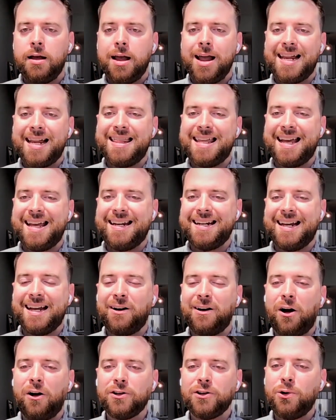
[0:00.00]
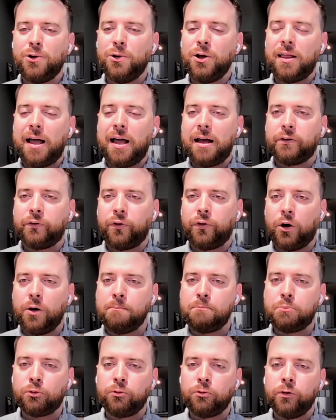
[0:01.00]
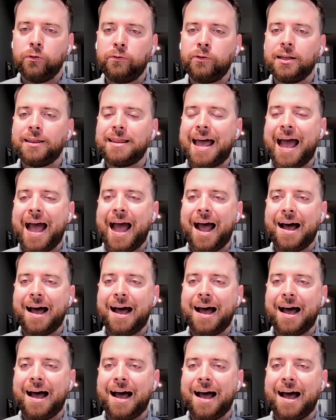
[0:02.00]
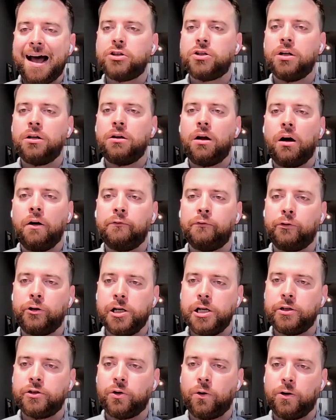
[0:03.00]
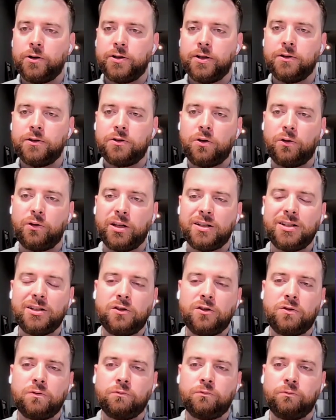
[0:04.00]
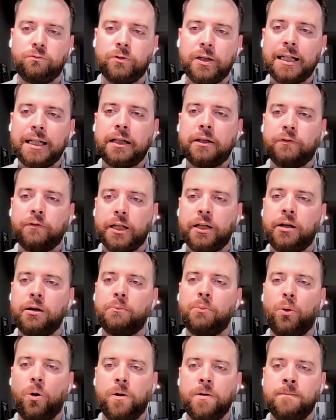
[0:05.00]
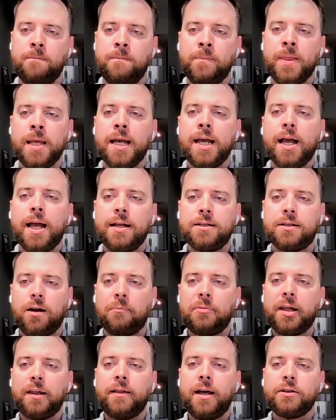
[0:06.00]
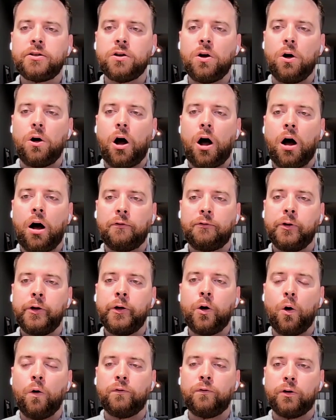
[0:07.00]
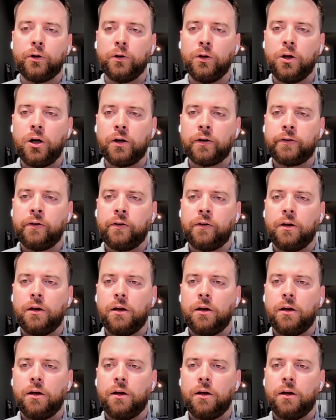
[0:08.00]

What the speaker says: and then it also allows for improving the allocation of resources. So this is really, really important and something that's often overlooked